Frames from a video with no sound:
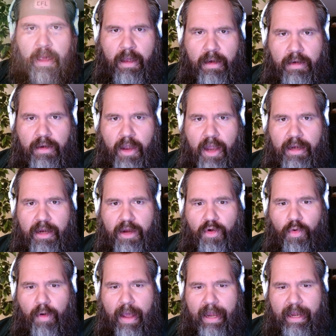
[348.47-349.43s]
Not
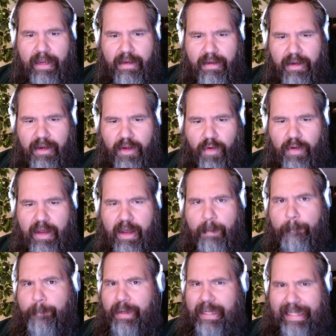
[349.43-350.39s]
quite,
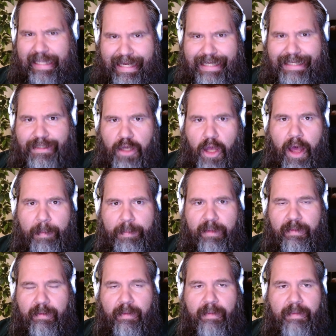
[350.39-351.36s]
complete
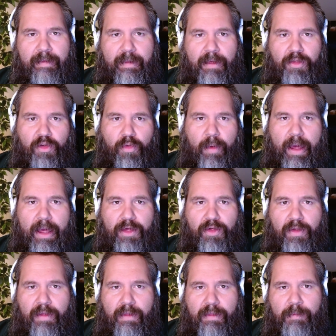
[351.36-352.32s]
opposite
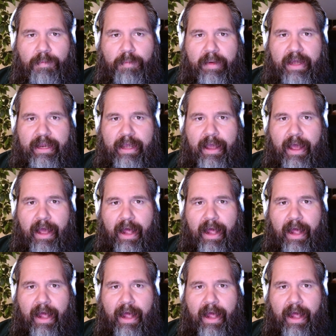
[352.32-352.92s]
situations, but